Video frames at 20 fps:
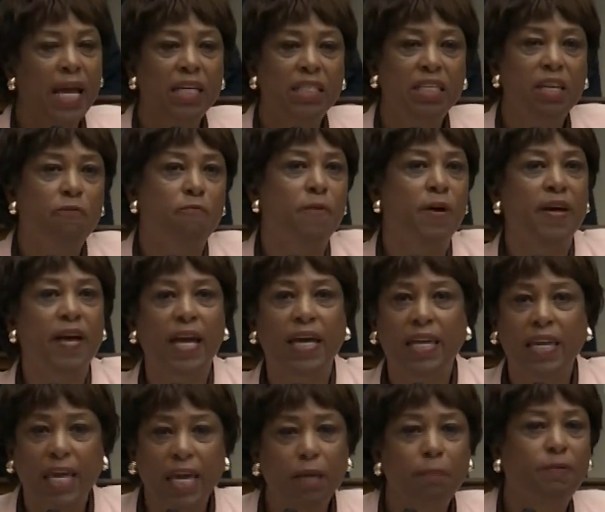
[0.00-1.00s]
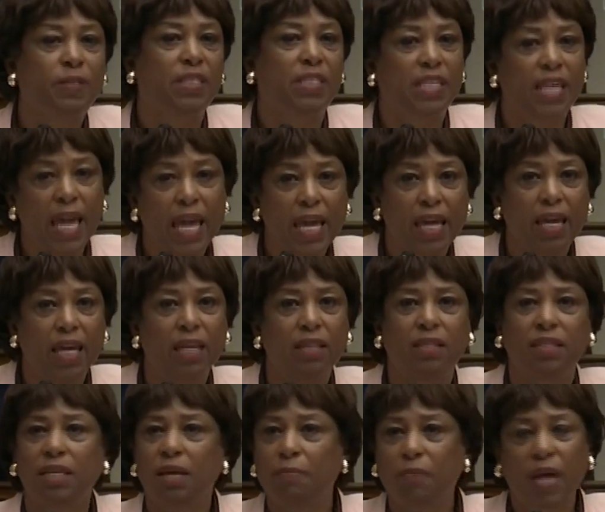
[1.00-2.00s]
as if I keep saying it
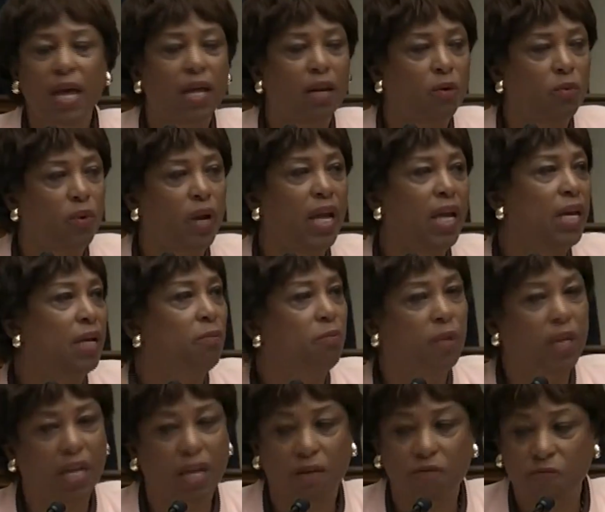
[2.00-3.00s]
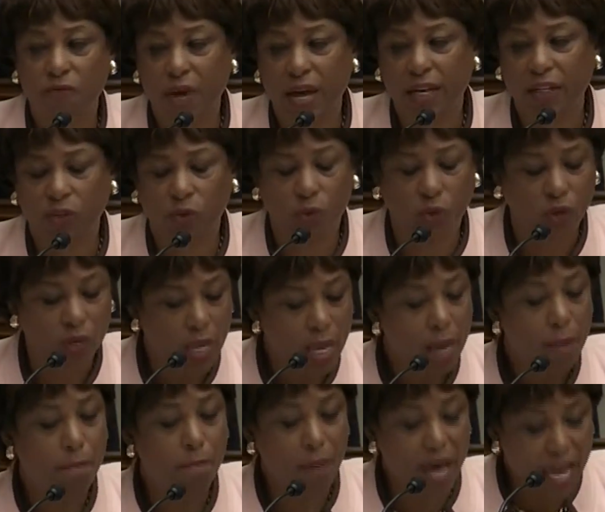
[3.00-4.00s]
some kind of way, it'll become factual.
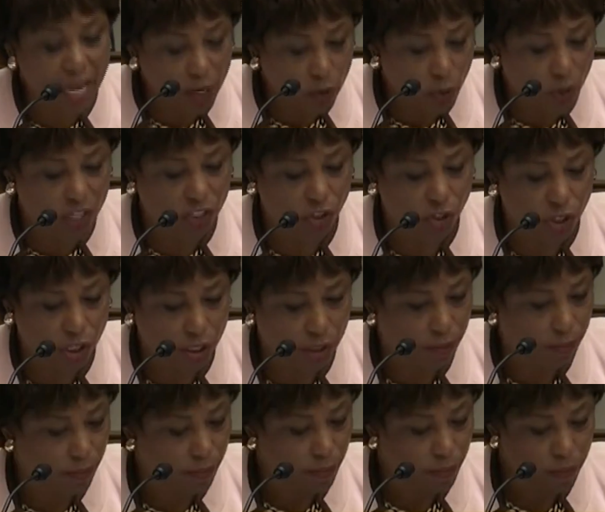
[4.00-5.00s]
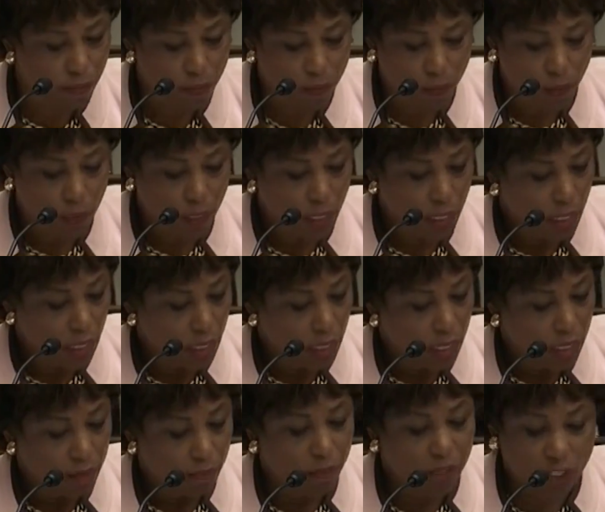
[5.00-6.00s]
My question,
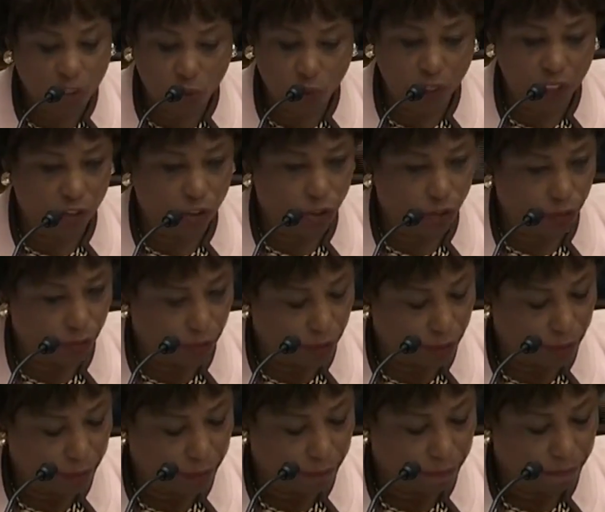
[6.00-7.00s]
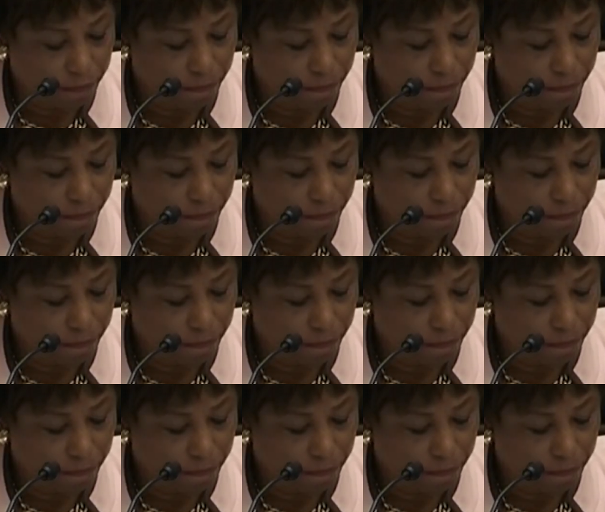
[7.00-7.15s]
Ms. Richards,